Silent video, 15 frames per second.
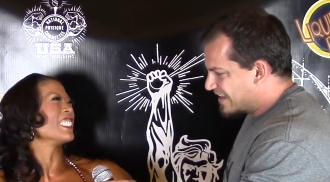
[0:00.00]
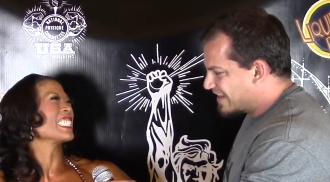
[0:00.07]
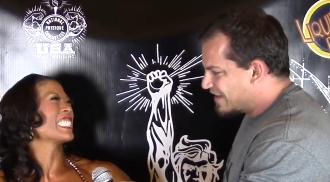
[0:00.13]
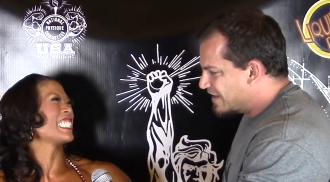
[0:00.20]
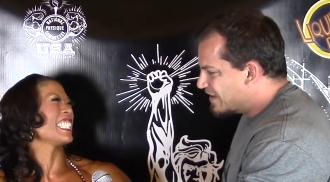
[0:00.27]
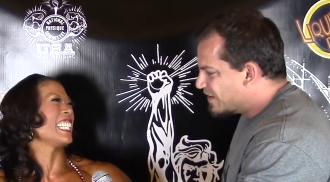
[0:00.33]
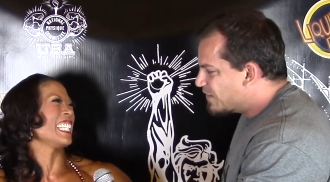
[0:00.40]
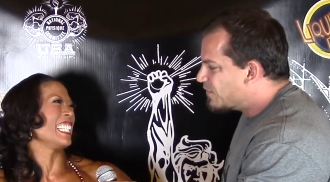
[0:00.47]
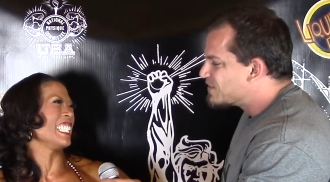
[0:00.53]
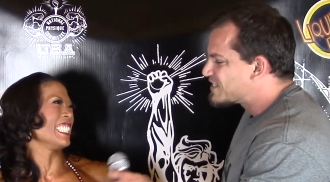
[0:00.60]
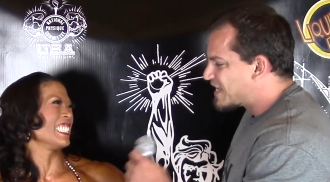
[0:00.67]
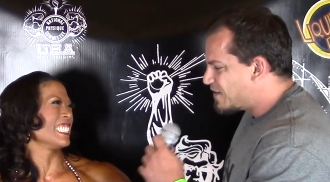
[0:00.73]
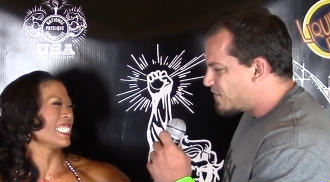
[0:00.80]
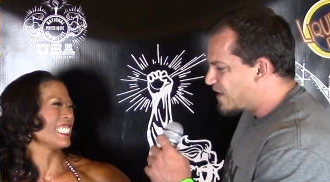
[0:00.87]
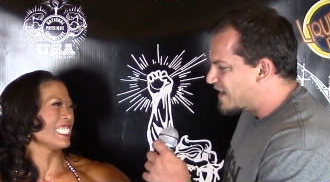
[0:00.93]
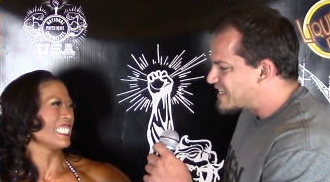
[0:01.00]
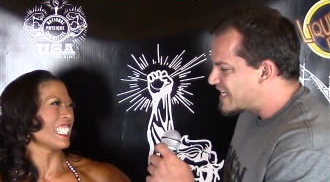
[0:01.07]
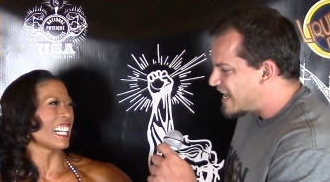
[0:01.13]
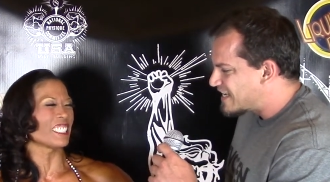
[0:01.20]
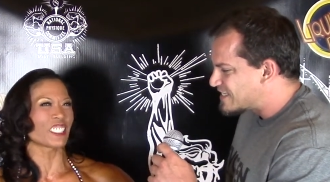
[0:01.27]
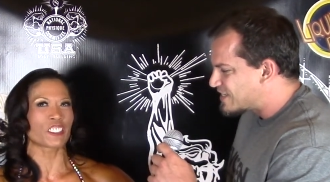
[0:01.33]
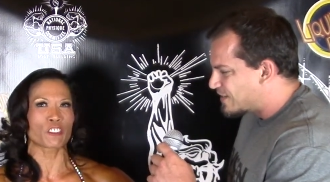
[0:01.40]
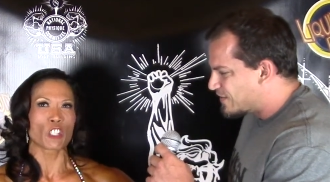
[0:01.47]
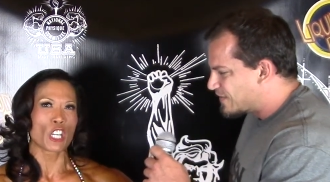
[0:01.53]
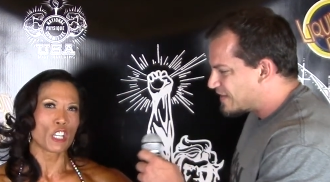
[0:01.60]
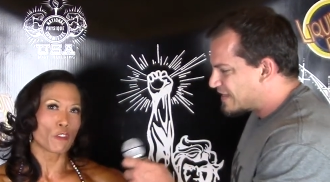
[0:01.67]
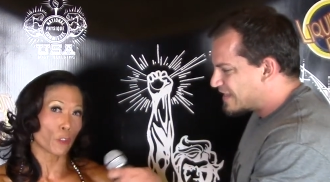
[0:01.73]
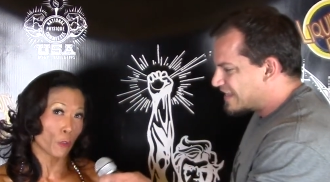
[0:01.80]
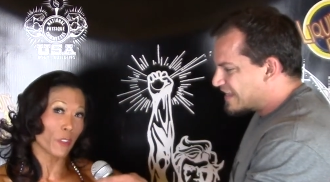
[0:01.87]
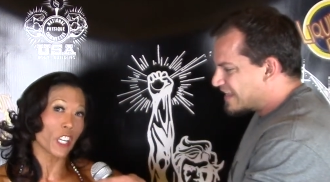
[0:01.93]
Speaker 1: we'll see. See where it takes you.
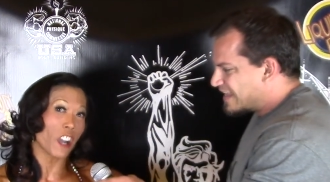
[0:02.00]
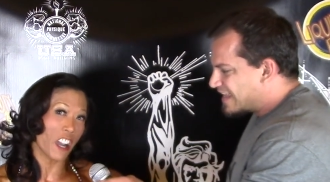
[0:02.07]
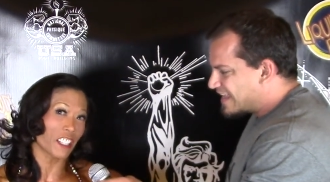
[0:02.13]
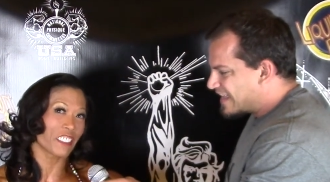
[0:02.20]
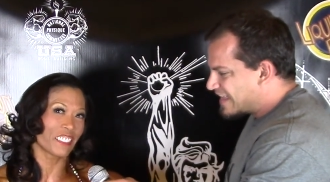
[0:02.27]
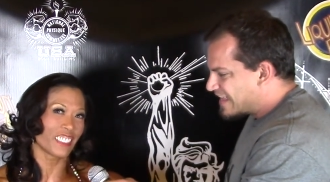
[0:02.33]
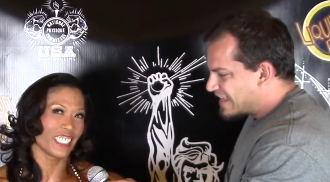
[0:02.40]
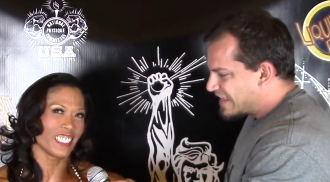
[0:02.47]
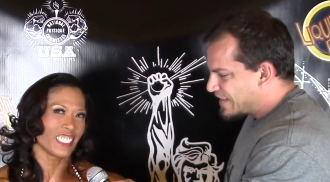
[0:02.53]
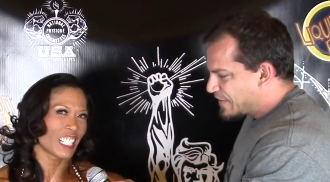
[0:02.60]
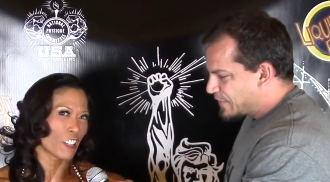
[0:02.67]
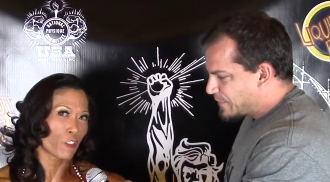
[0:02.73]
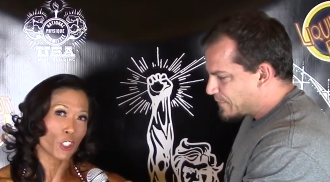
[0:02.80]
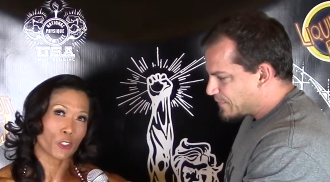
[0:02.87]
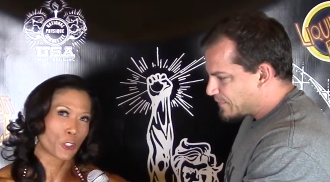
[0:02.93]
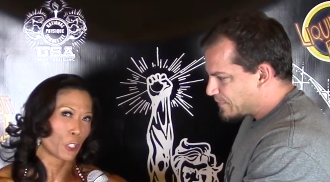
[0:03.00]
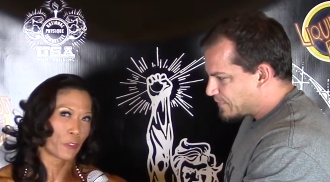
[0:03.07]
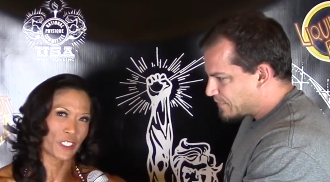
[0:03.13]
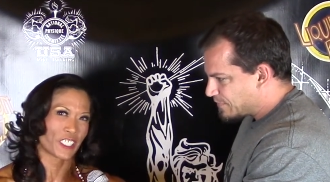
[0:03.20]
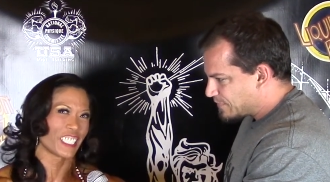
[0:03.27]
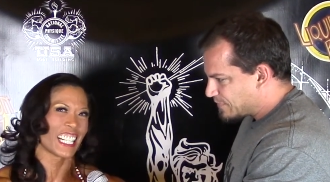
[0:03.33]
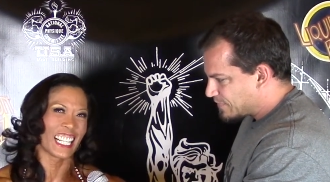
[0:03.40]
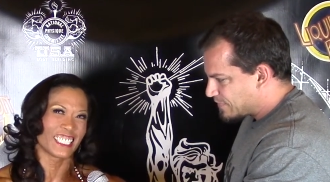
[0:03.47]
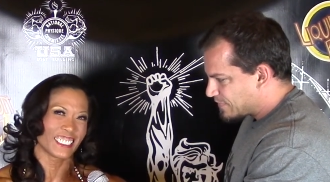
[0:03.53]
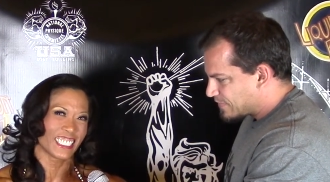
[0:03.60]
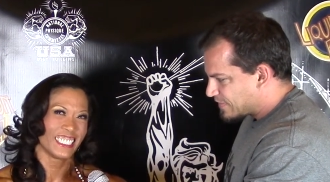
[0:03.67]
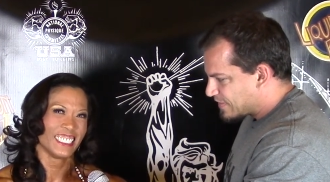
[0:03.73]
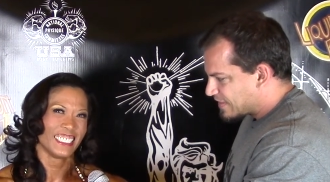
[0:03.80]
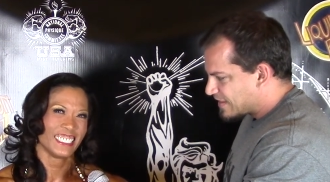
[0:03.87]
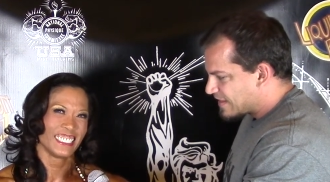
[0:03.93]
For me, honestly, I'm just goofing around.
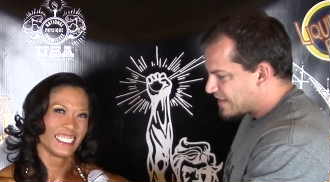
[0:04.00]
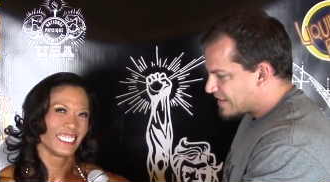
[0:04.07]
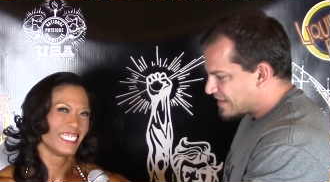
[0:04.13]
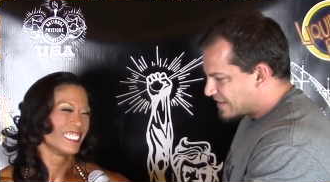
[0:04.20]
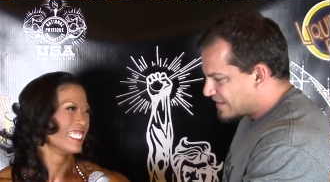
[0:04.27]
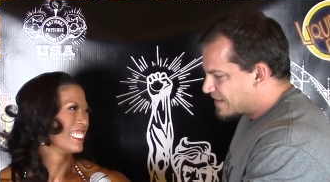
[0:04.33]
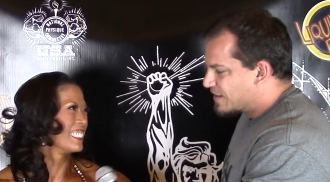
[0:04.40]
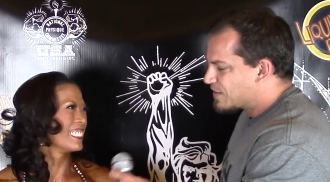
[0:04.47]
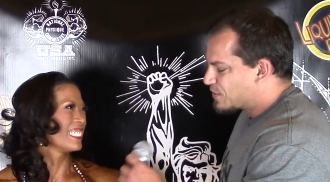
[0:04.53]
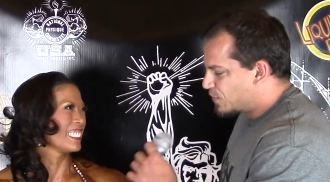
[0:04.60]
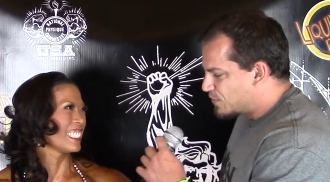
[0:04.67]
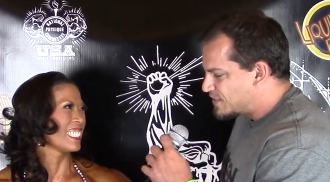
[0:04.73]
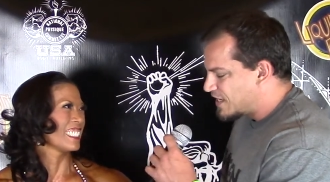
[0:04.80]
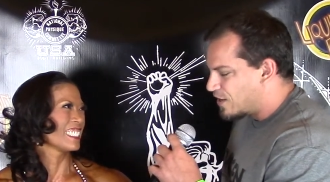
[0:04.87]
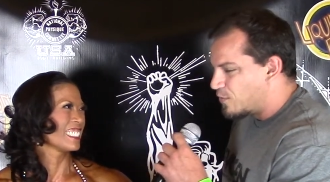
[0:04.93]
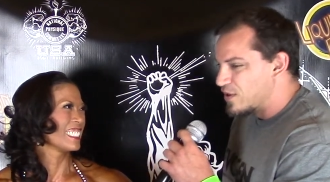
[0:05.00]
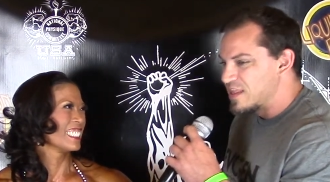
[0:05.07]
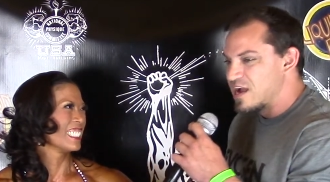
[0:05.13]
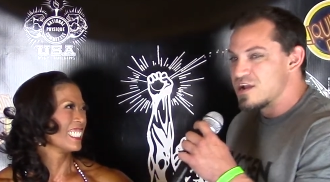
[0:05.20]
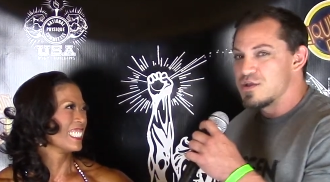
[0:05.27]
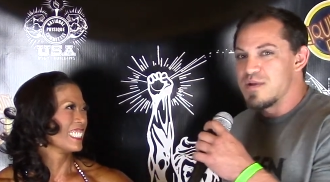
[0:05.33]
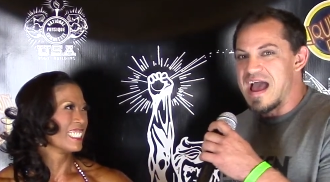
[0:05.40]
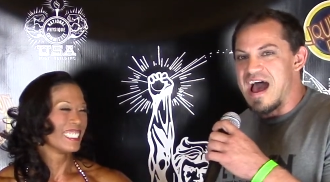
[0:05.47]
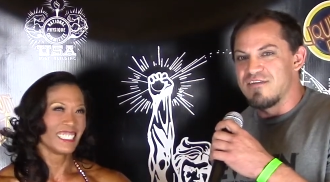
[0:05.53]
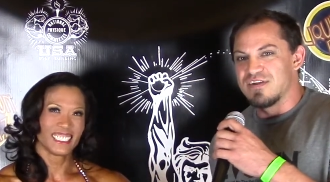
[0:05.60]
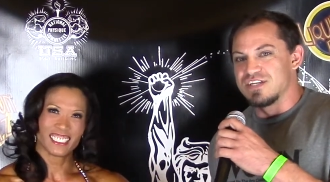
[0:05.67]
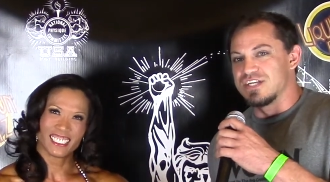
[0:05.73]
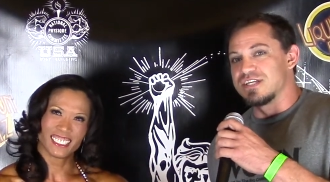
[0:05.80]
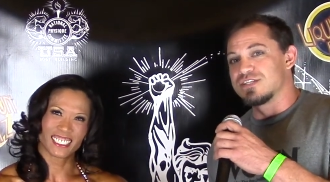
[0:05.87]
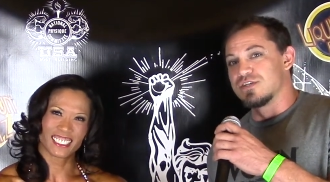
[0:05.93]
Cool deal. Well, there you have
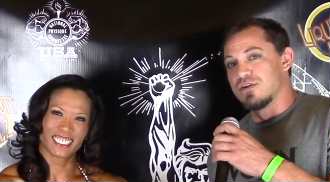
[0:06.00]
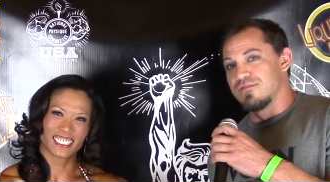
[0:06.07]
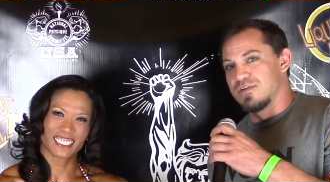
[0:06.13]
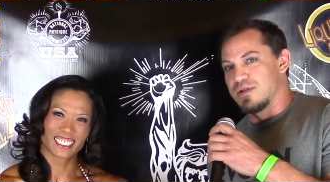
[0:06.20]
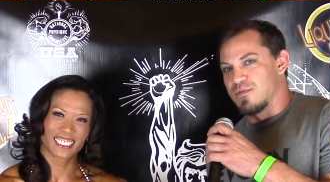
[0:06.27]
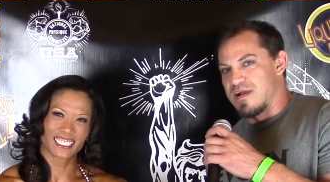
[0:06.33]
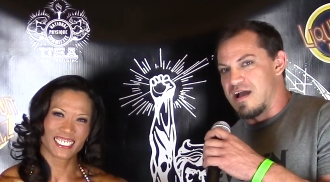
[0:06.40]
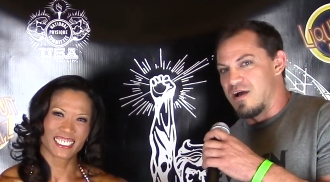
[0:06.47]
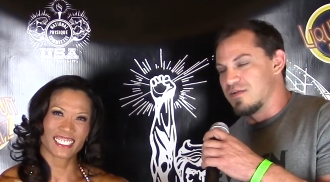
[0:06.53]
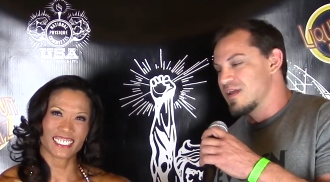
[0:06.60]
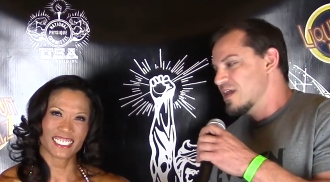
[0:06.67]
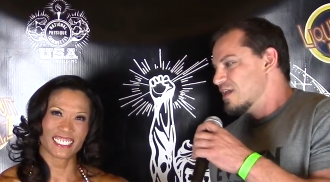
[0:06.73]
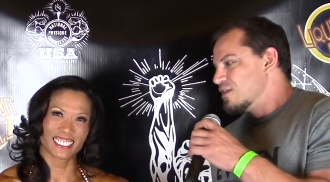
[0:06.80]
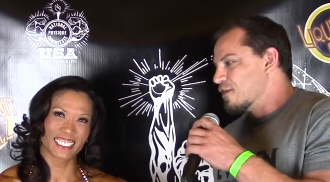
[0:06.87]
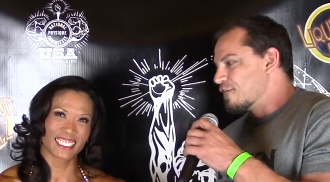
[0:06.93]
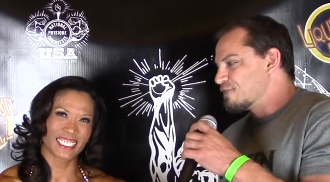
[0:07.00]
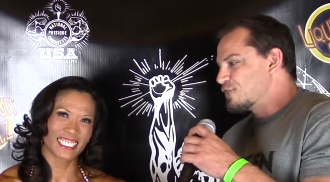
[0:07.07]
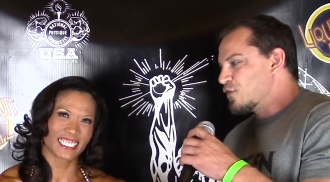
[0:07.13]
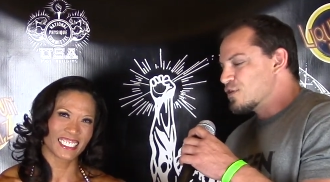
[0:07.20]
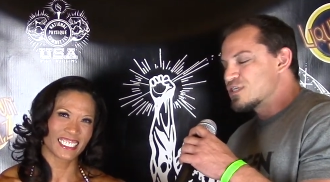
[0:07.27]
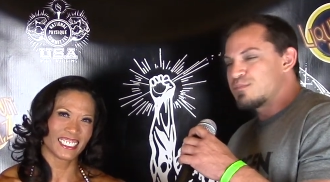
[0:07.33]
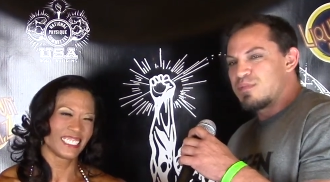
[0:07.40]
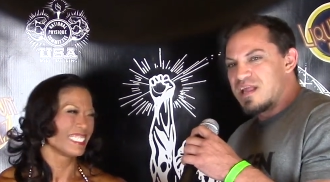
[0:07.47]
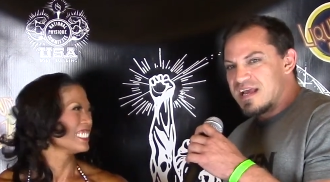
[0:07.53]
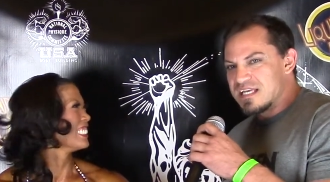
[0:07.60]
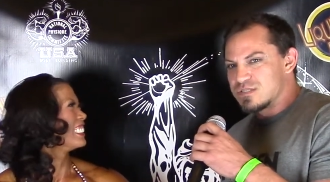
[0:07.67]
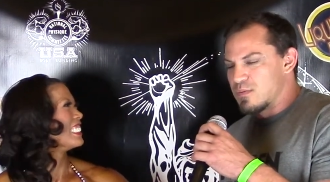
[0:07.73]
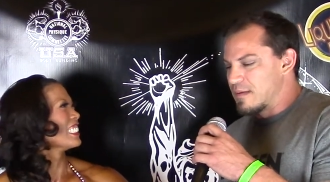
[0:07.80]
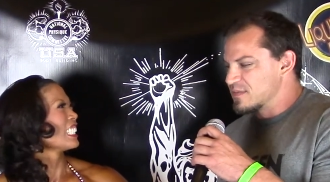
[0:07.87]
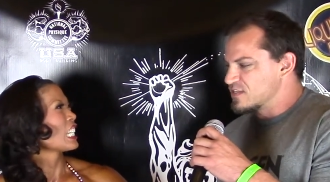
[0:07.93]
it. Just goofing around. Your first
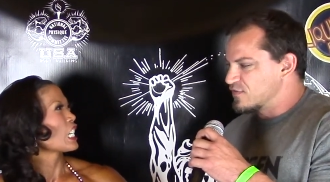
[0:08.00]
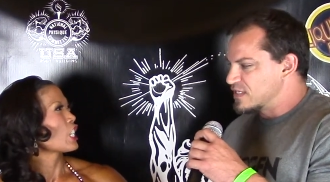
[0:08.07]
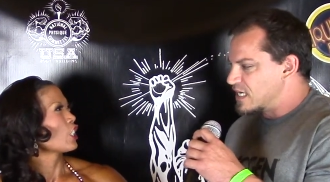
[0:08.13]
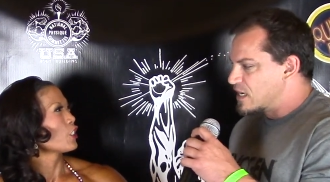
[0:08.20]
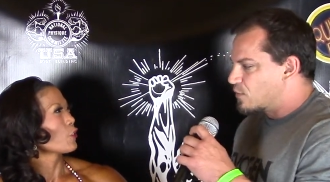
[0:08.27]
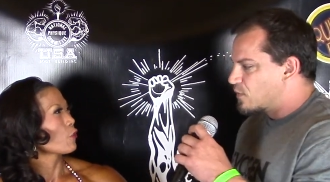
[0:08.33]
place women's physique